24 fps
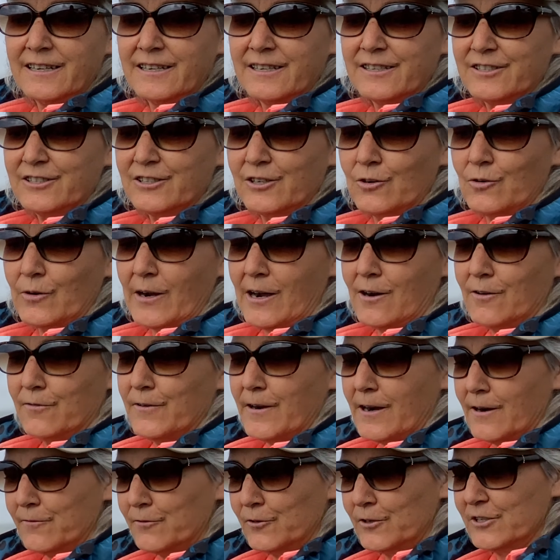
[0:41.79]
So
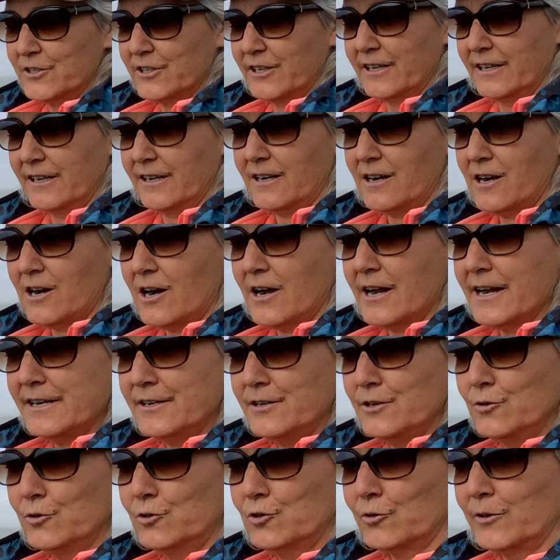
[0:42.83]
alfalfa is a high
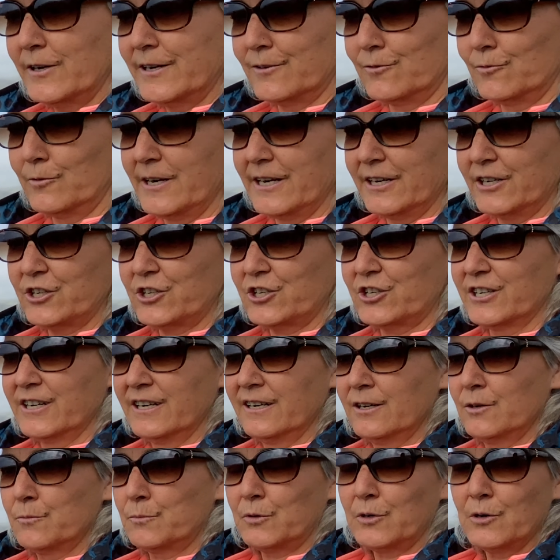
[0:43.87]
nutrient rich,
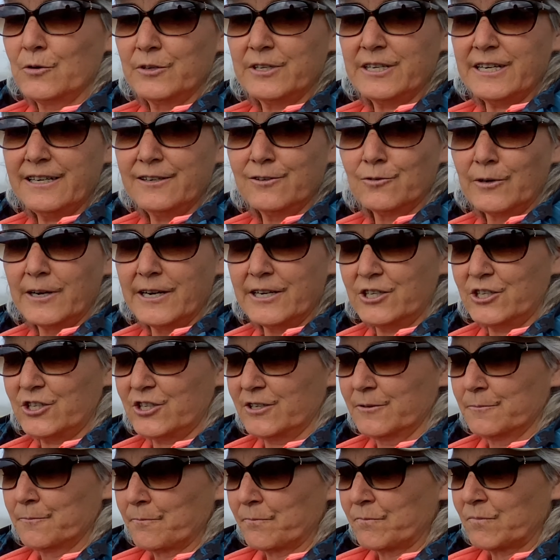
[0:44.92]
protein rich
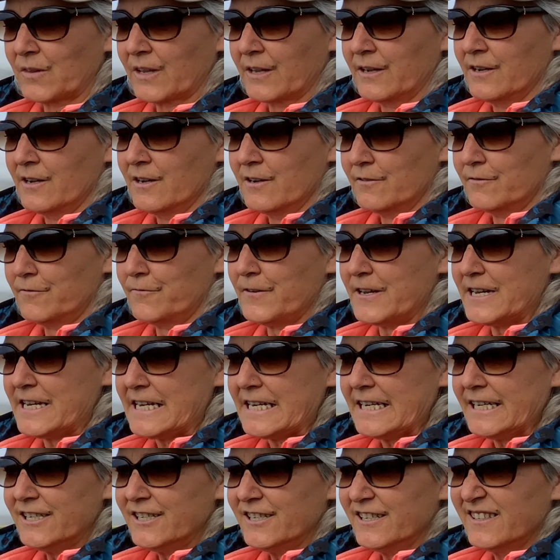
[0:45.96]

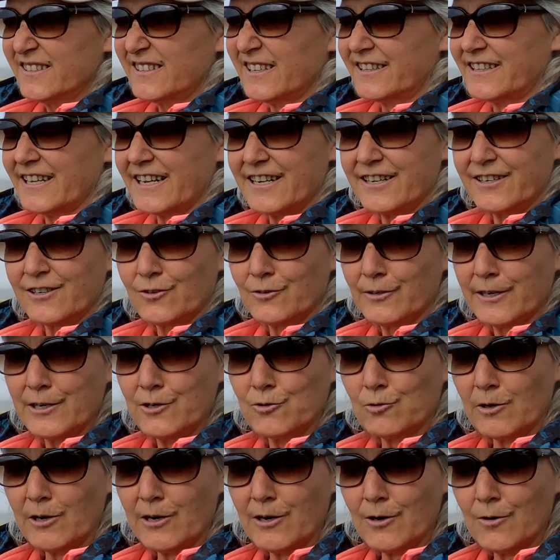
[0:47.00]
feed that they can only
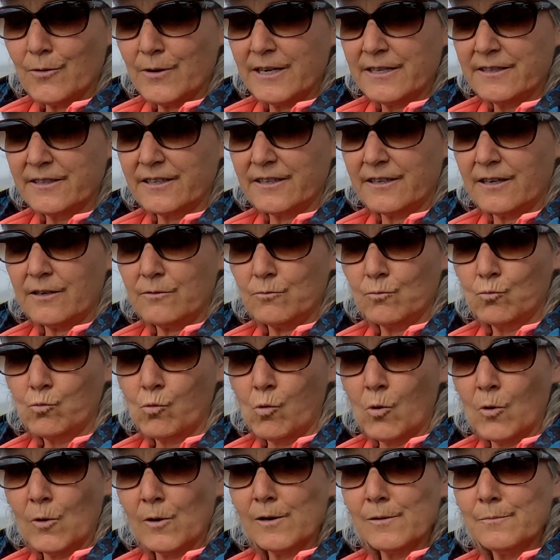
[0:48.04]
grow in the
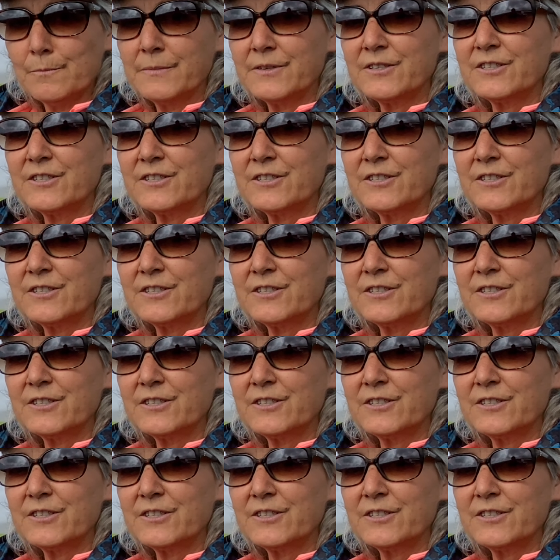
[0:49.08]
warm